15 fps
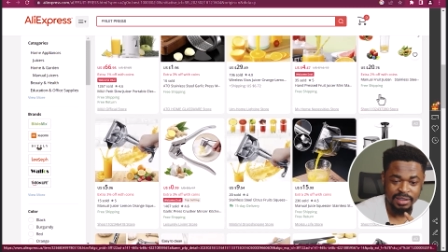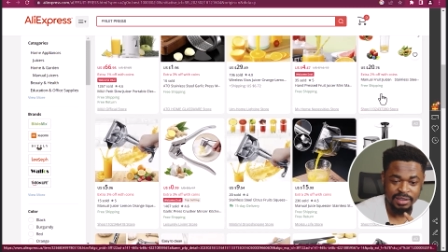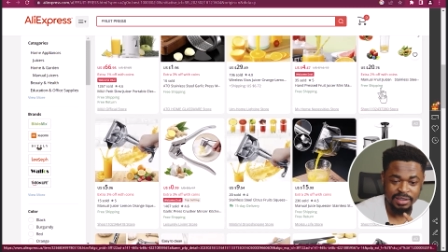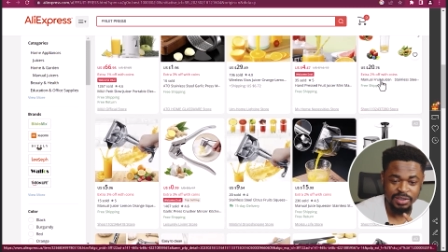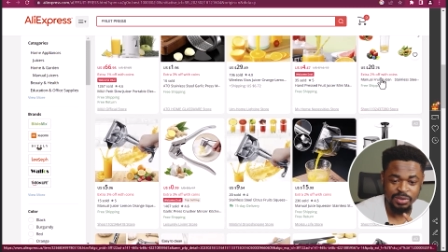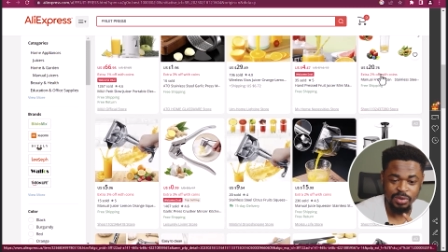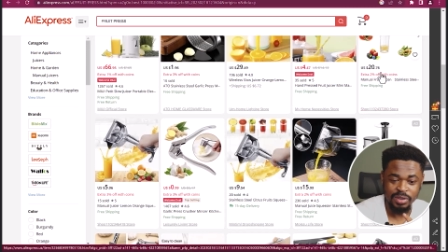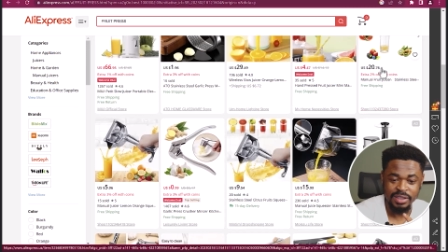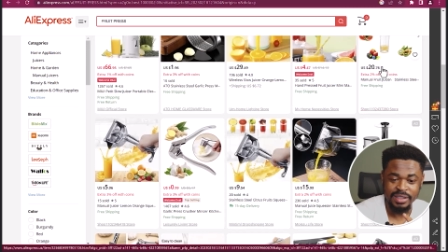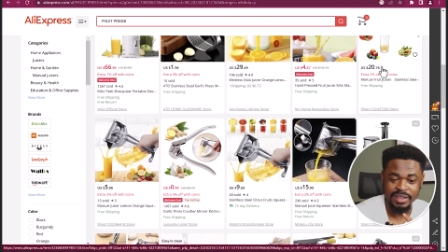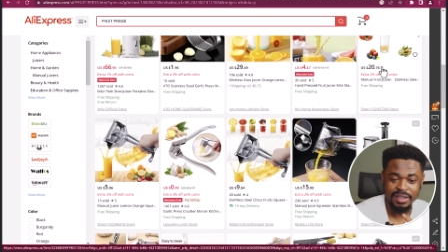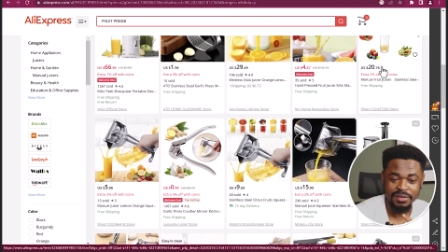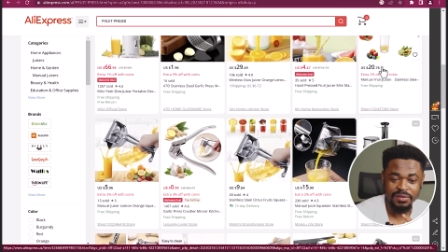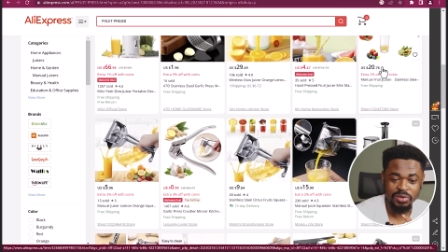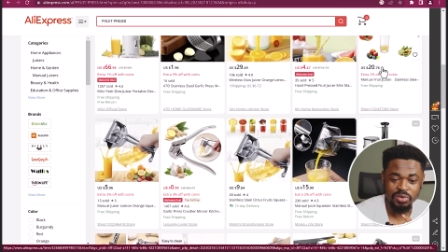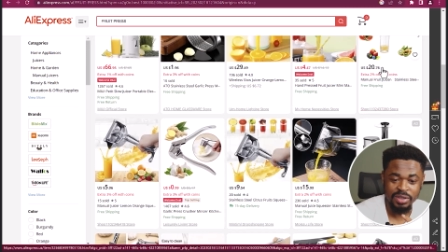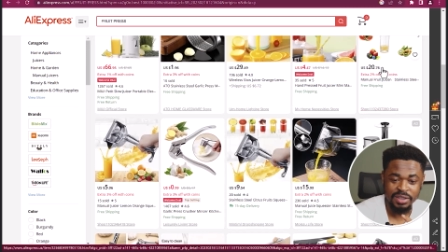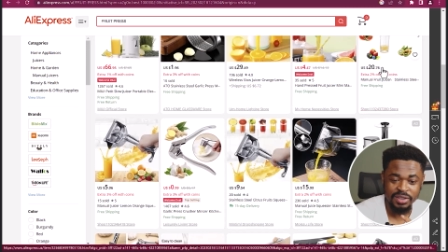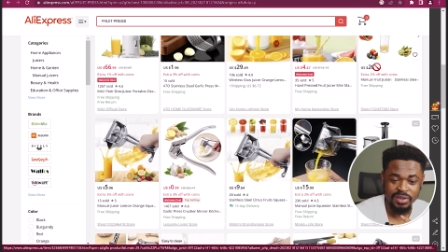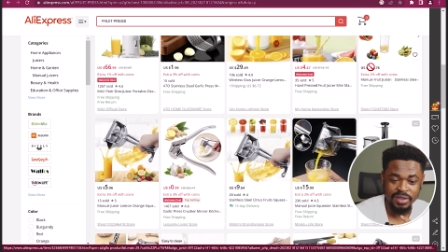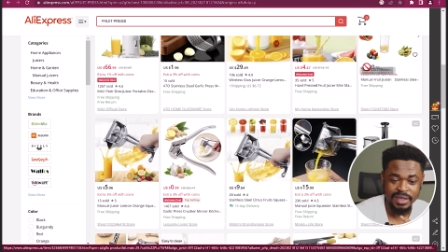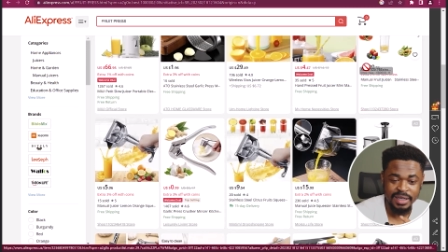This one is selling for
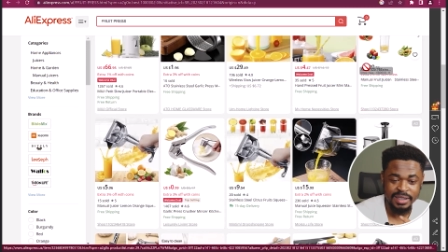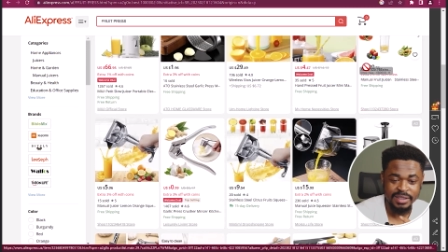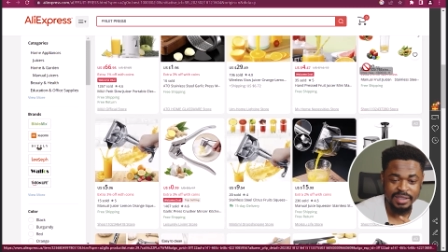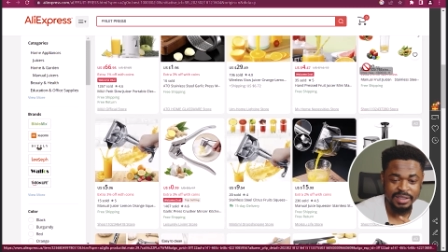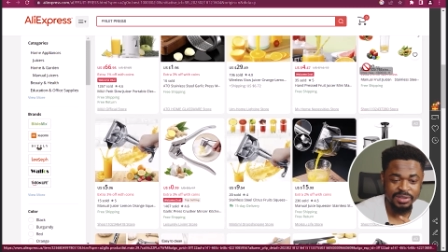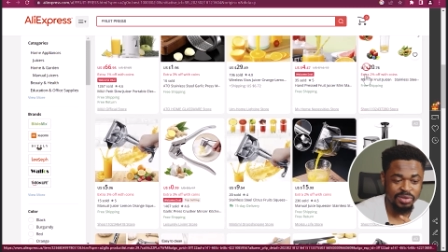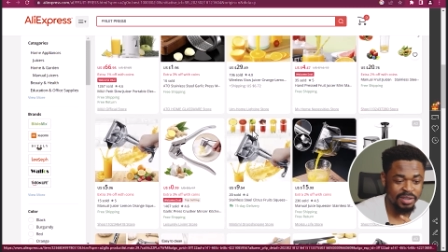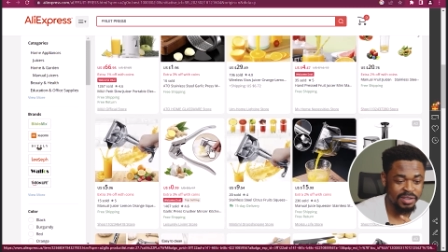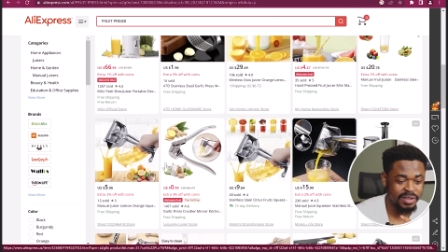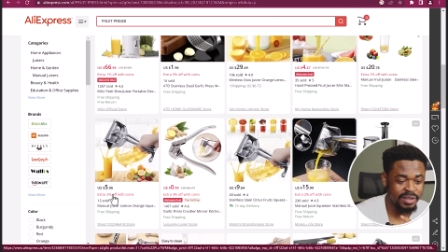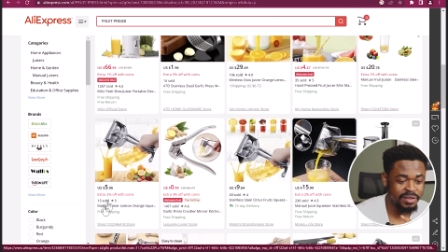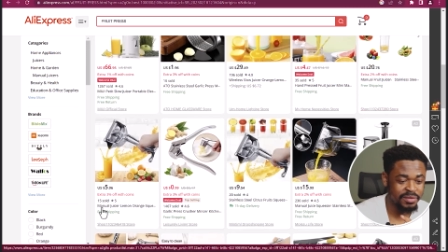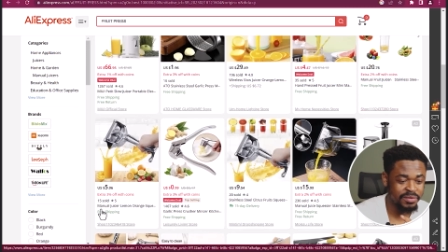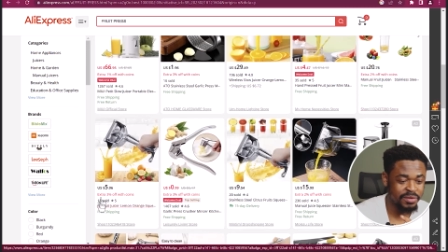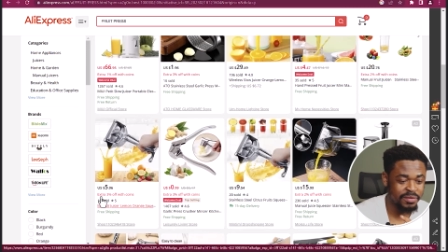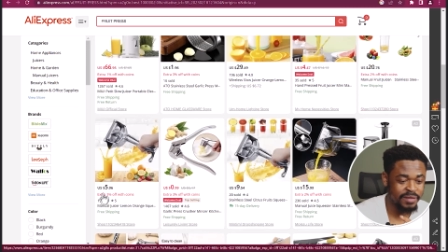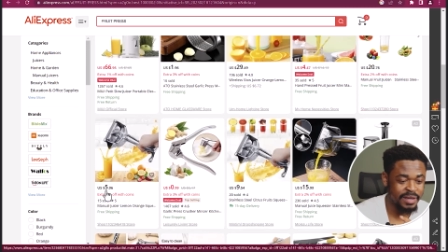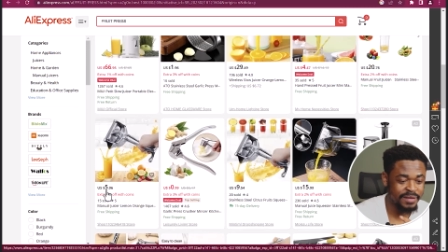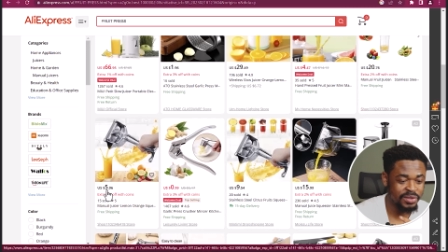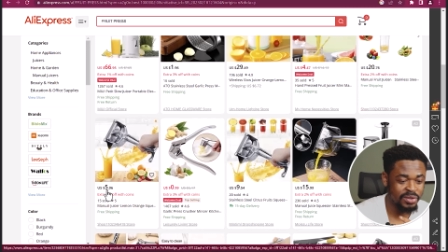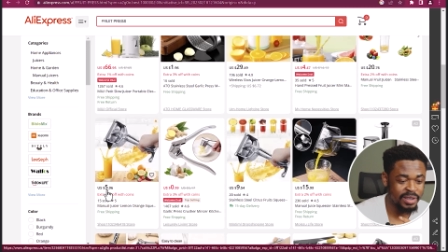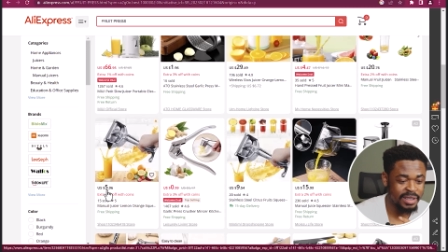$20 and this one is selling for
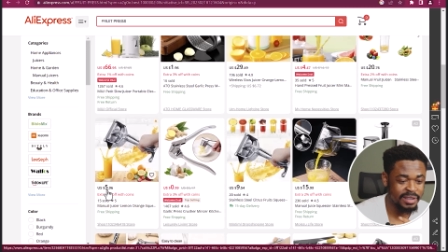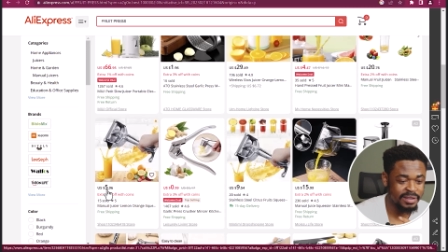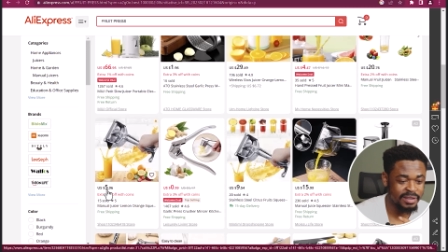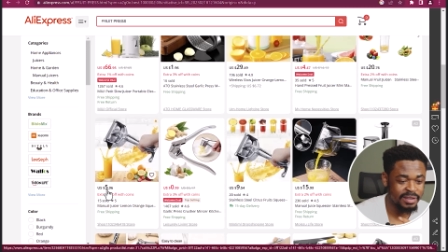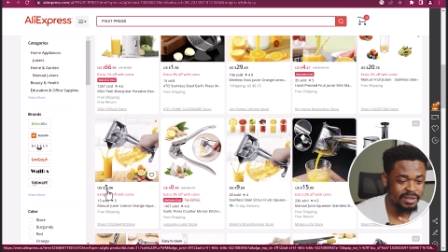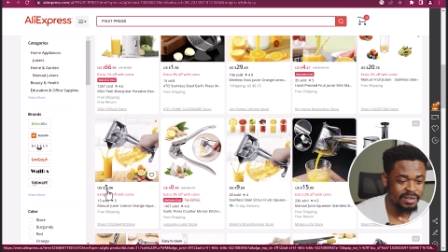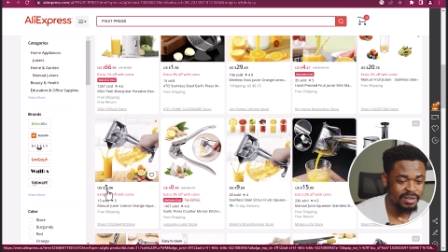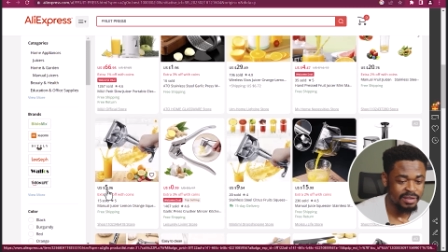$5.